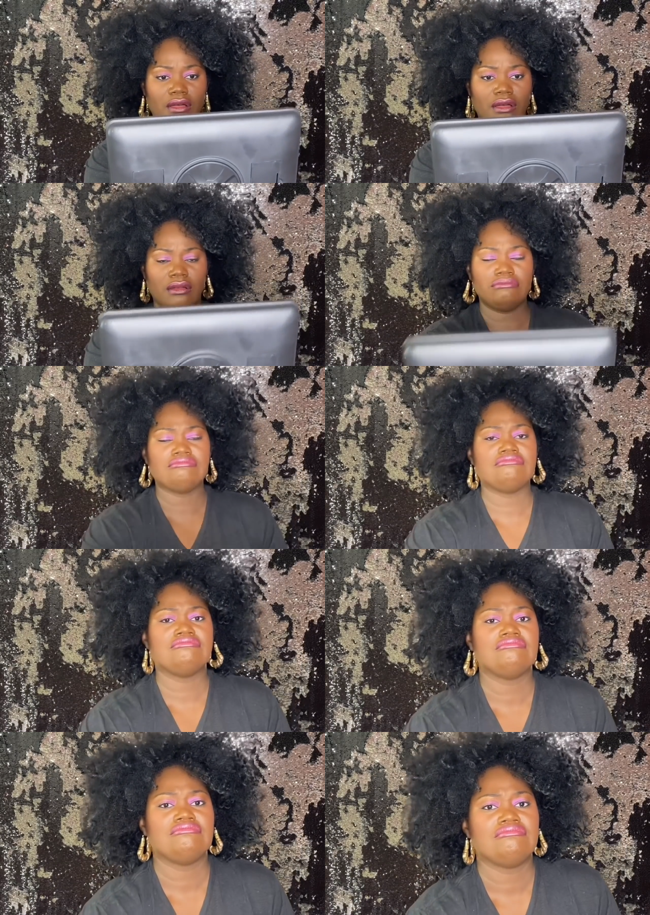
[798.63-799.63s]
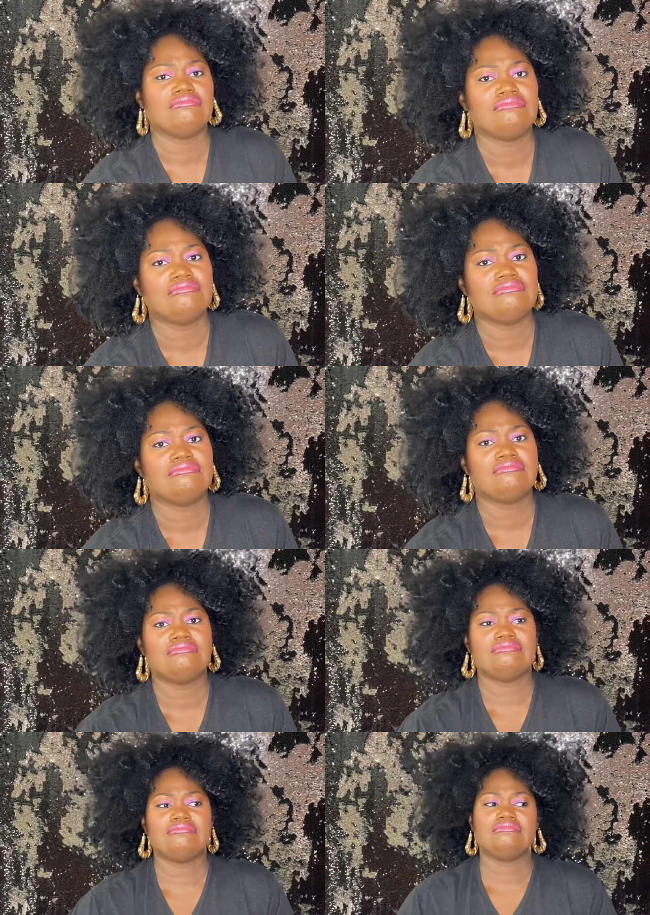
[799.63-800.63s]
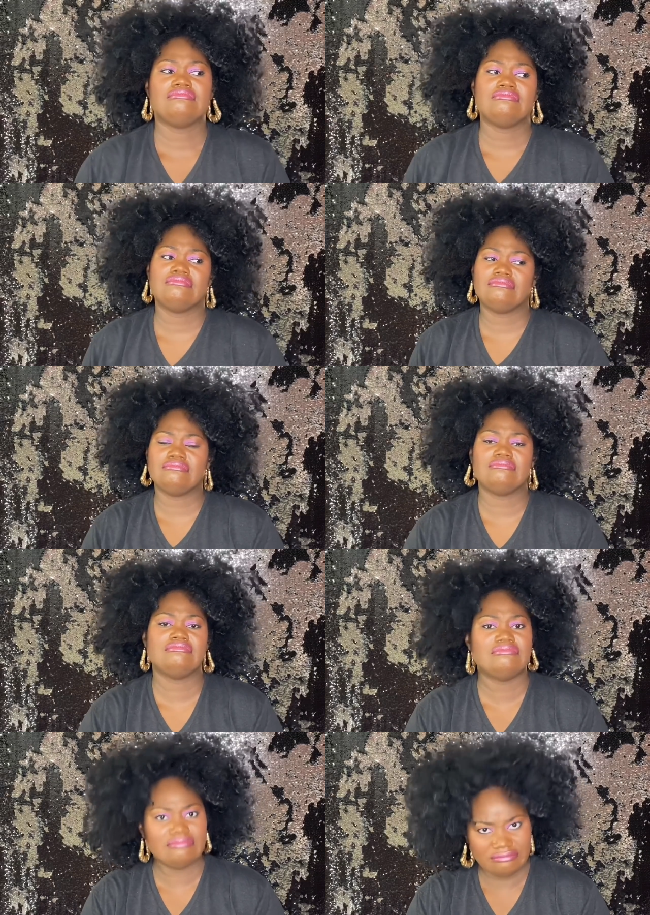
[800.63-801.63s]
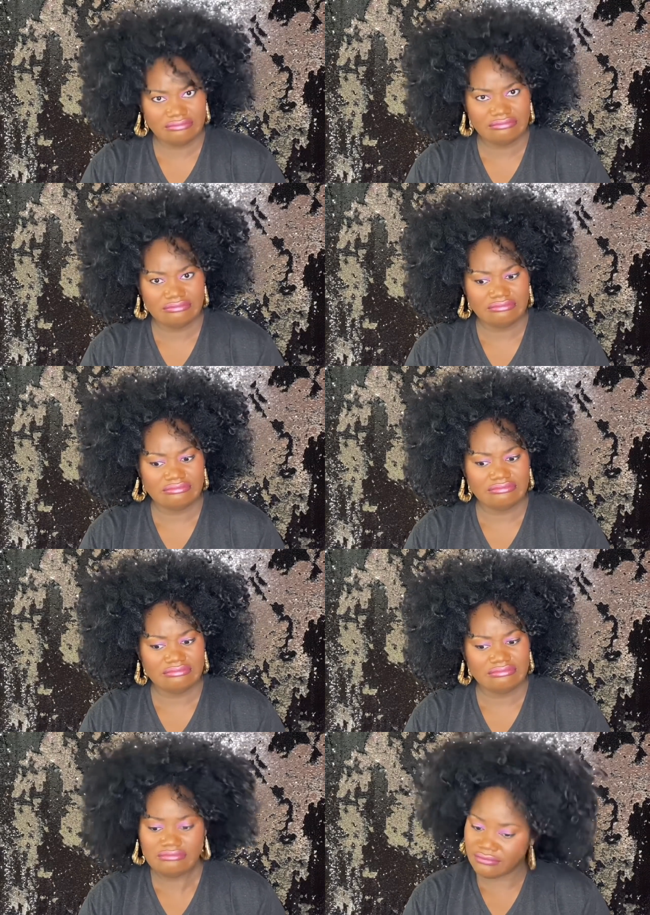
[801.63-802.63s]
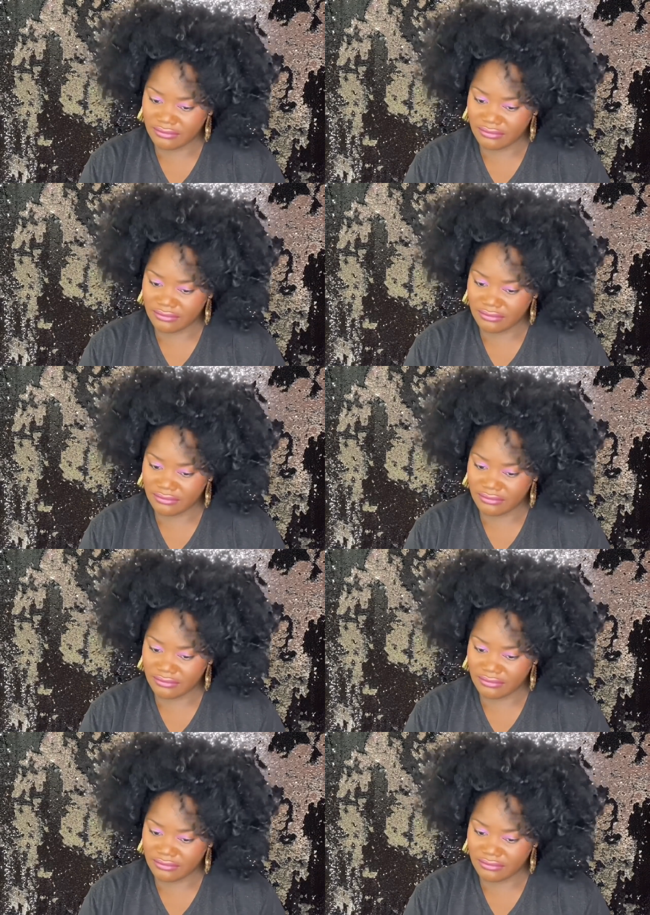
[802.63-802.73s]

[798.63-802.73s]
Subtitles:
Nothing is said.